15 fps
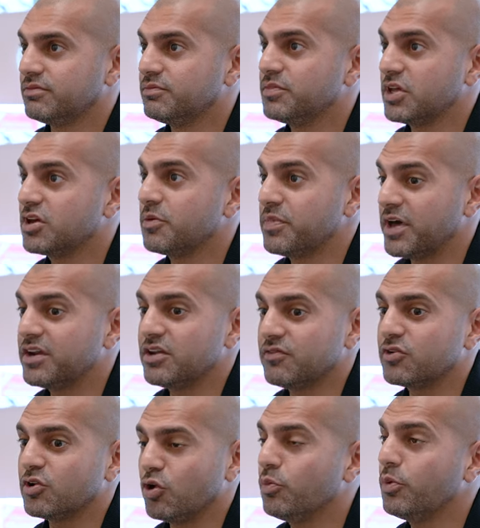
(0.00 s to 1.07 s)
being competitive
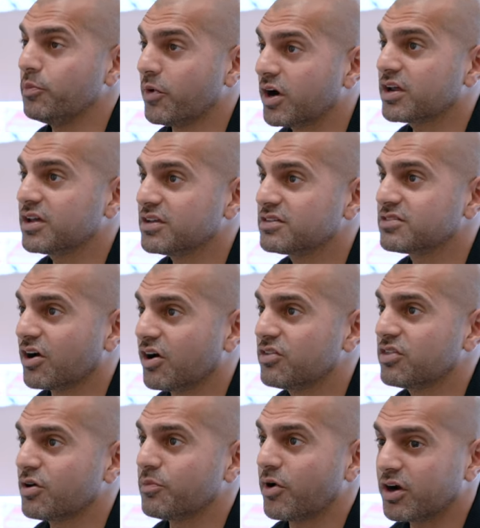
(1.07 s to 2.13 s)
in global markets. Are
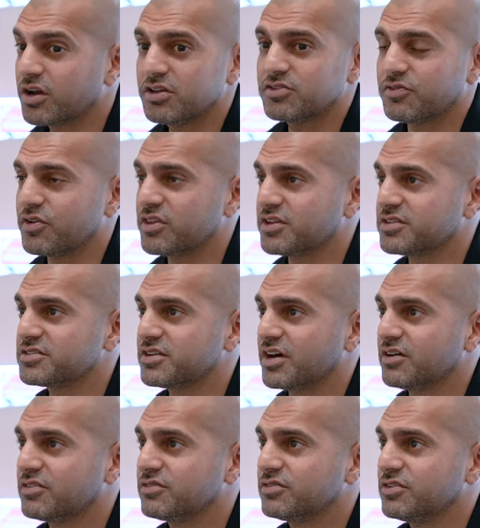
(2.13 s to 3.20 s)
there markets for this
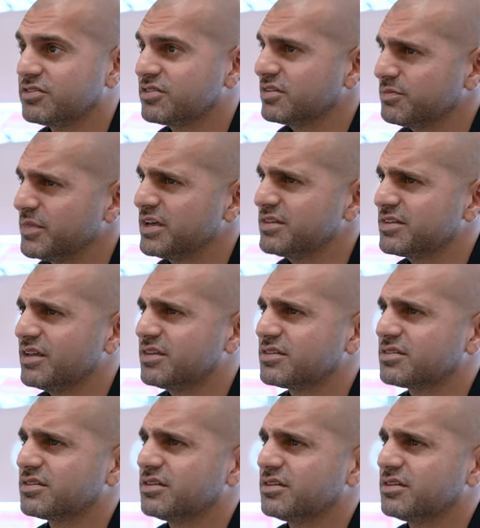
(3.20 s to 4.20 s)
stuff? Does this make sense?